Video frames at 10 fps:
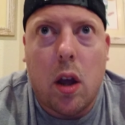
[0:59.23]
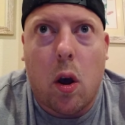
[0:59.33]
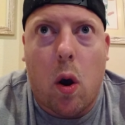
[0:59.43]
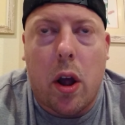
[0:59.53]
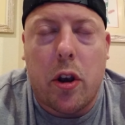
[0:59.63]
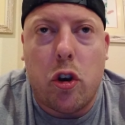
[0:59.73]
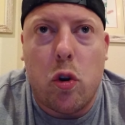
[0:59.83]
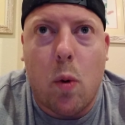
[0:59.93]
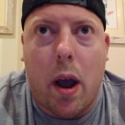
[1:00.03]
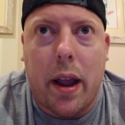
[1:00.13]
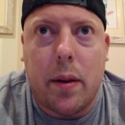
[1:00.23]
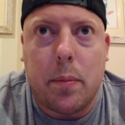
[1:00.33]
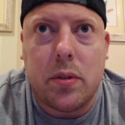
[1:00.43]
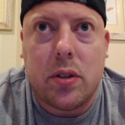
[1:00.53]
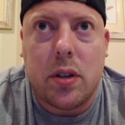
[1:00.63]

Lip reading: on new items